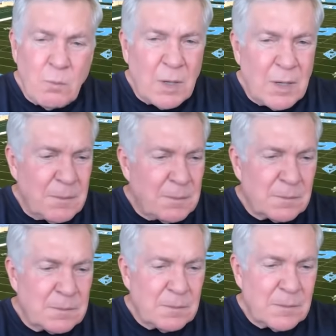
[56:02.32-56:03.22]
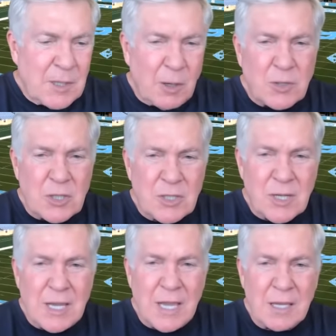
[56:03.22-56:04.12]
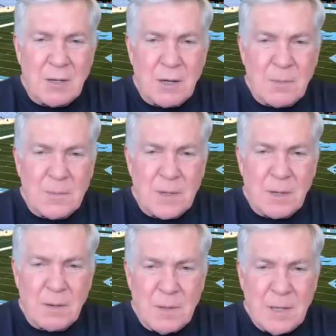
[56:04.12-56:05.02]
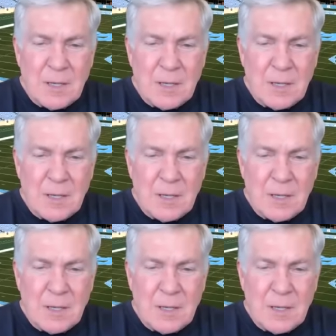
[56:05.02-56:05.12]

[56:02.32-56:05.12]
um, coaches again are they're